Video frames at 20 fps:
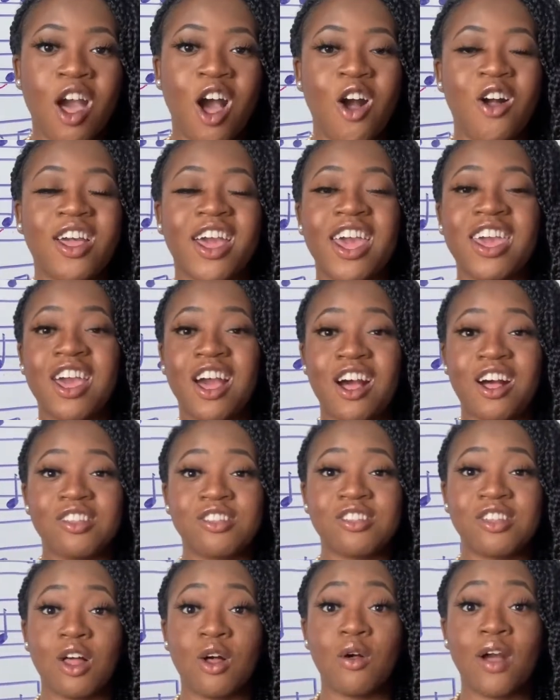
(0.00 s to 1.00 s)
Okay, y'all,
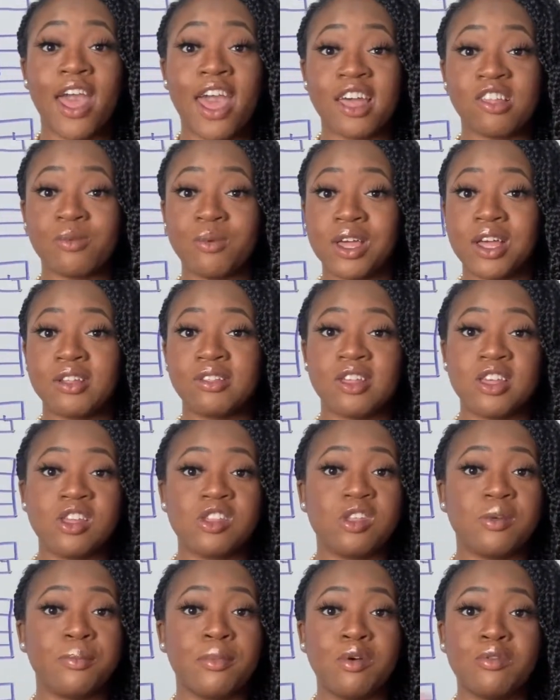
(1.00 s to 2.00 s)
so as we continue
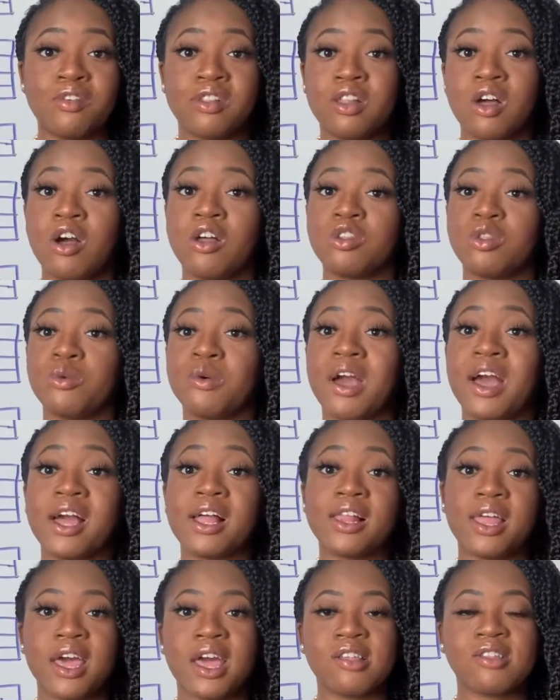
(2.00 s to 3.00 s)
to move along through our
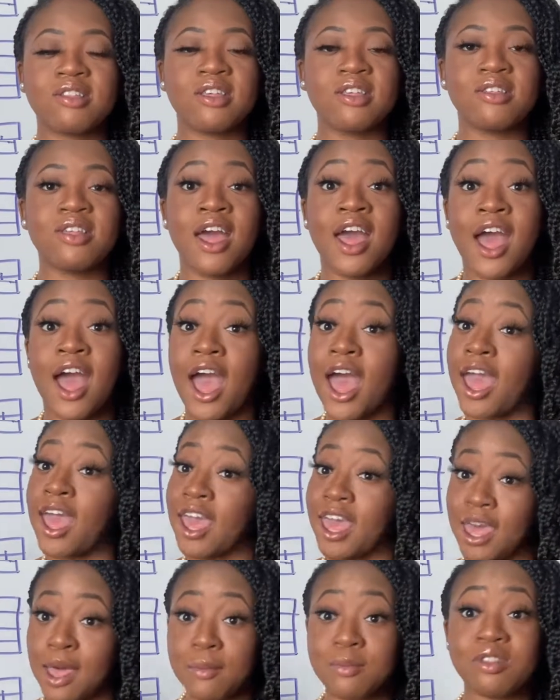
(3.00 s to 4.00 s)
classes, I
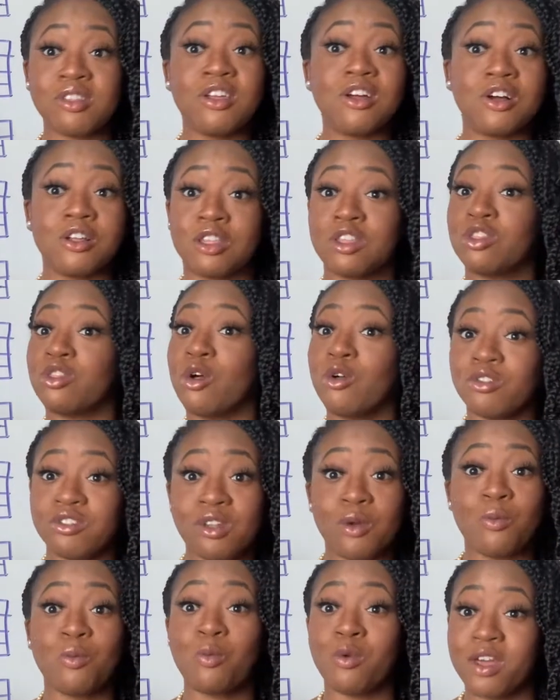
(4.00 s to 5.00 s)
am still going to throw
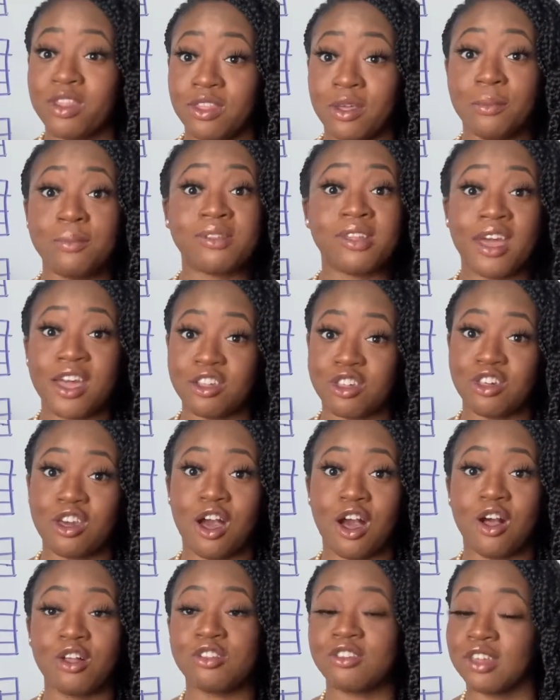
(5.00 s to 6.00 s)
some rhythms at
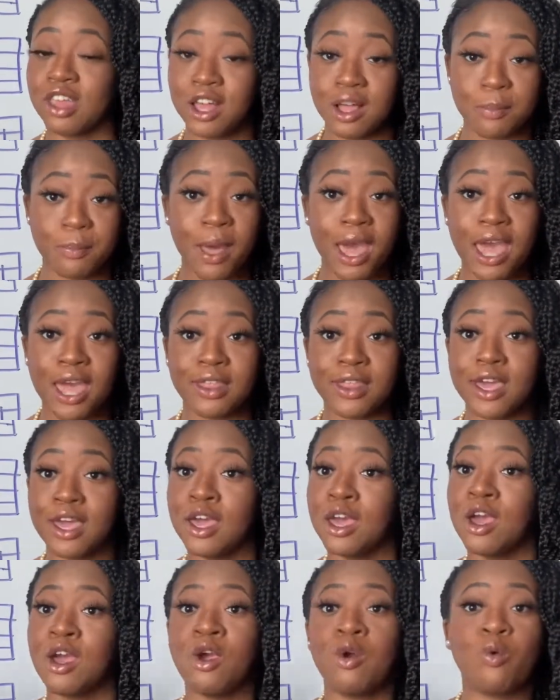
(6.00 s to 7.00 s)
y'all.
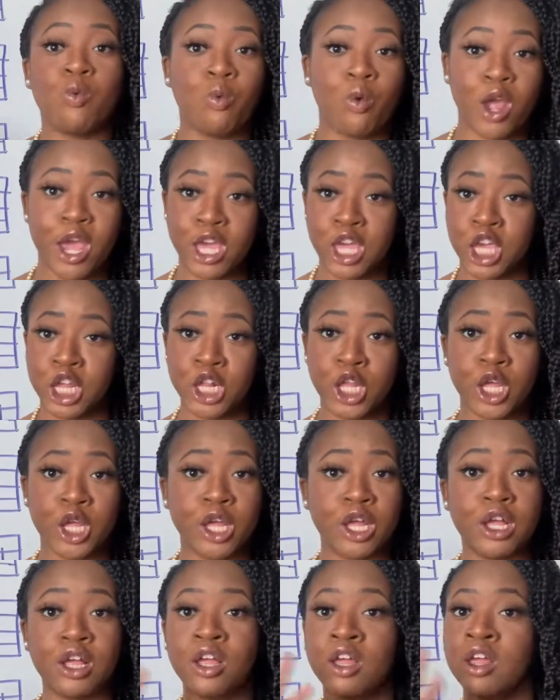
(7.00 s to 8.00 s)
Syncopated,
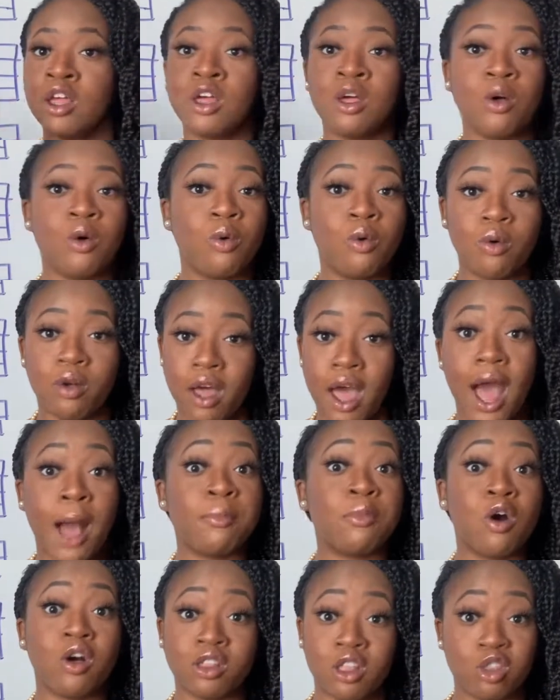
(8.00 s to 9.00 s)
regular.
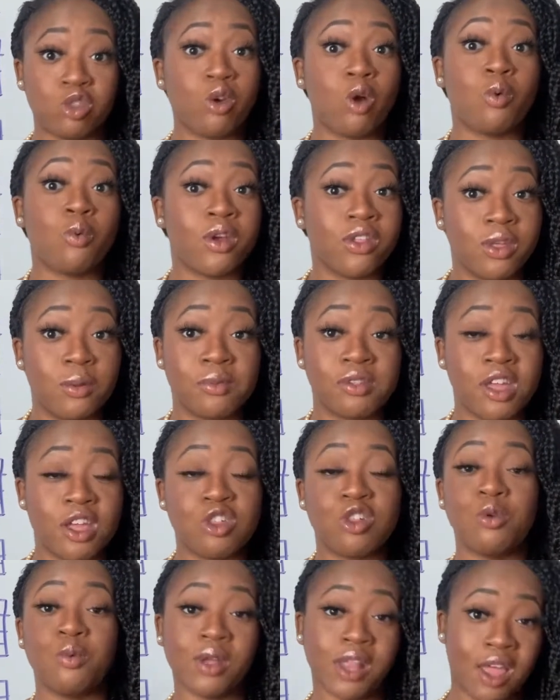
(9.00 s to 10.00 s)
I'm going to throw rhythms
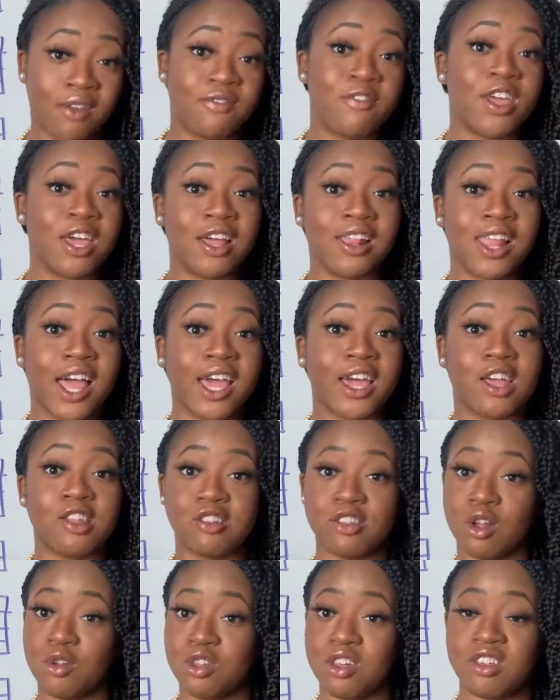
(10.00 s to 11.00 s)
at you when I feel like it.
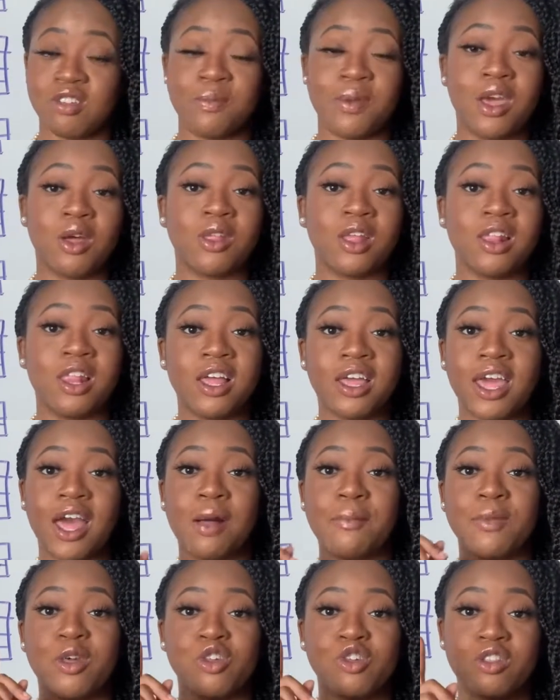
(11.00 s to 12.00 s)
So just be on the
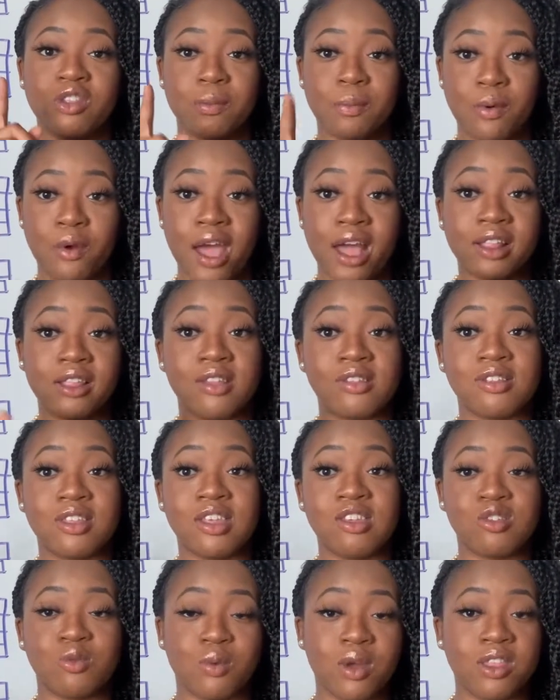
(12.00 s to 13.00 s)
lookout. Be sure to practice
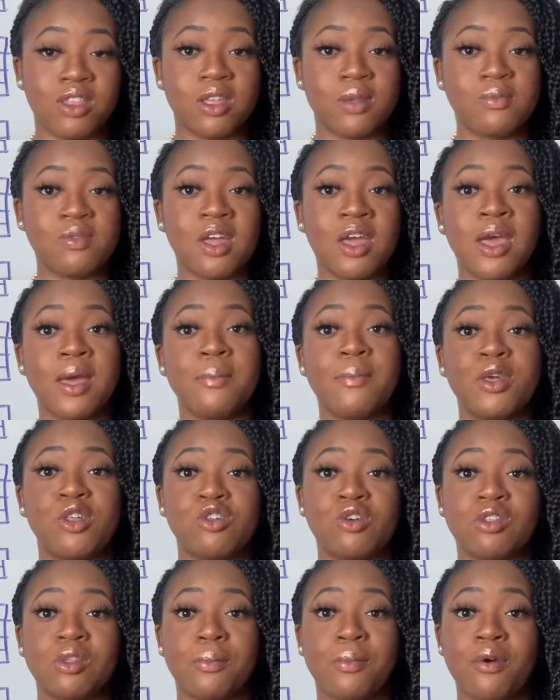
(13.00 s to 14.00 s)
these rhythms. Be
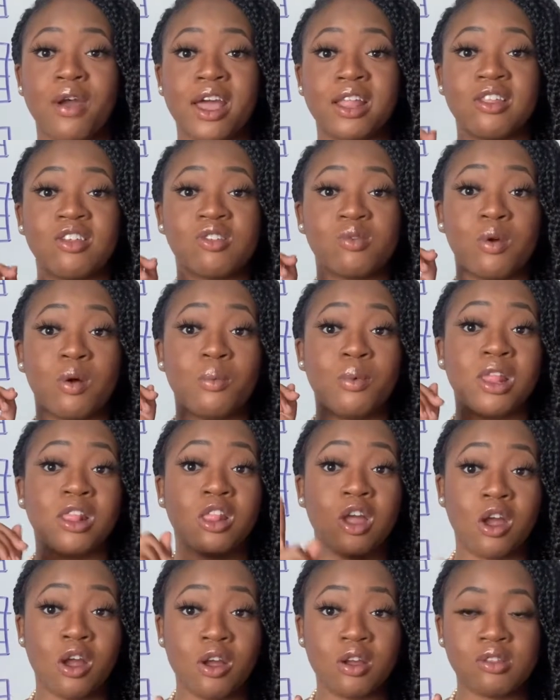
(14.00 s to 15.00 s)
sure to practice what we
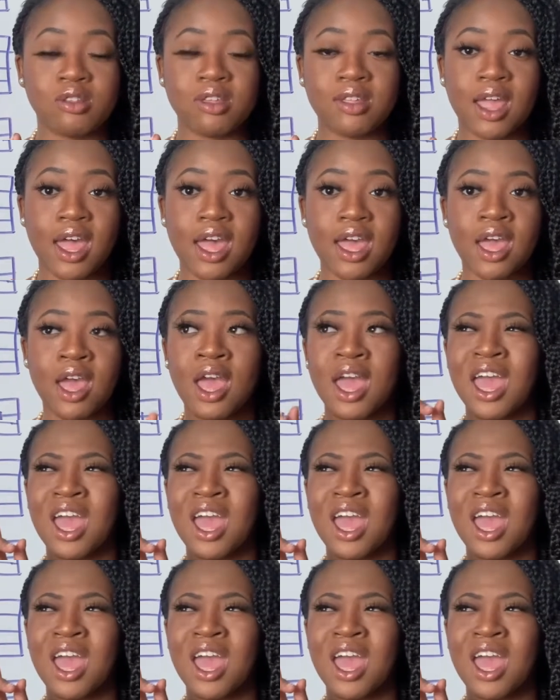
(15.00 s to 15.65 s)
learned today.